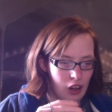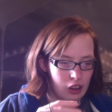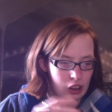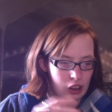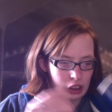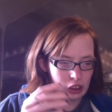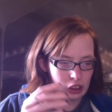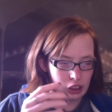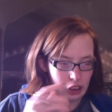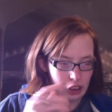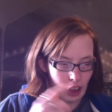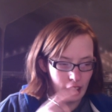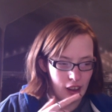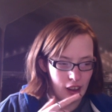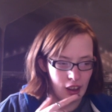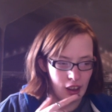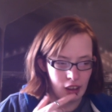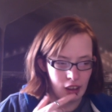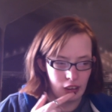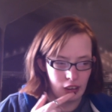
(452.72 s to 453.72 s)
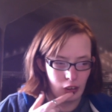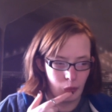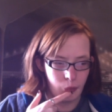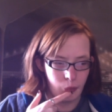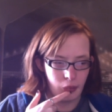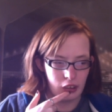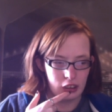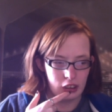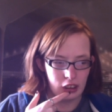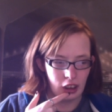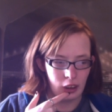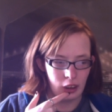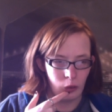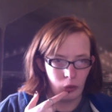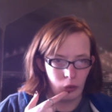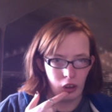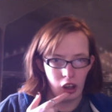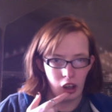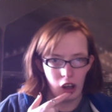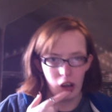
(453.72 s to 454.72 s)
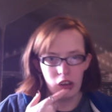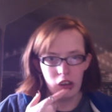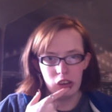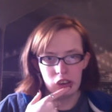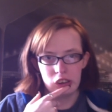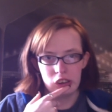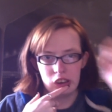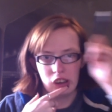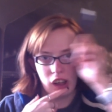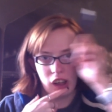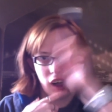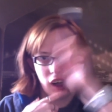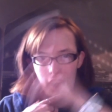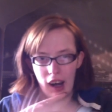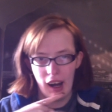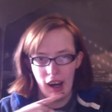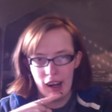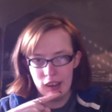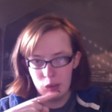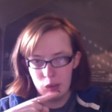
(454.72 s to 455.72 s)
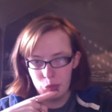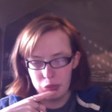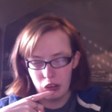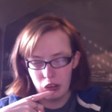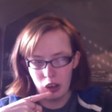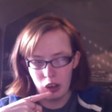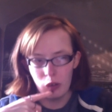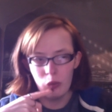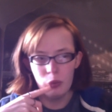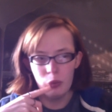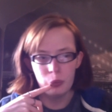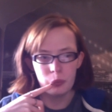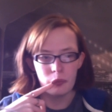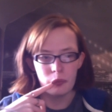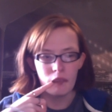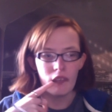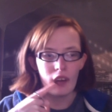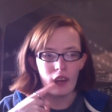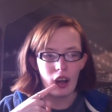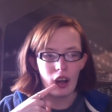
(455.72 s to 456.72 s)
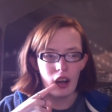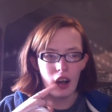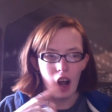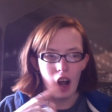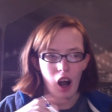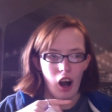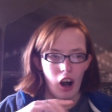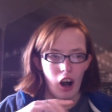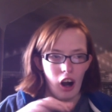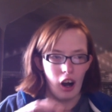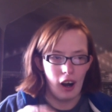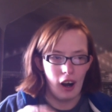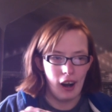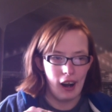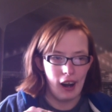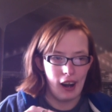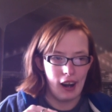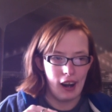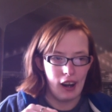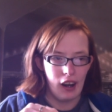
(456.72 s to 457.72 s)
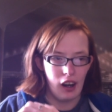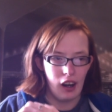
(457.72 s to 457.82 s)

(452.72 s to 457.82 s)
started off my channel last April, I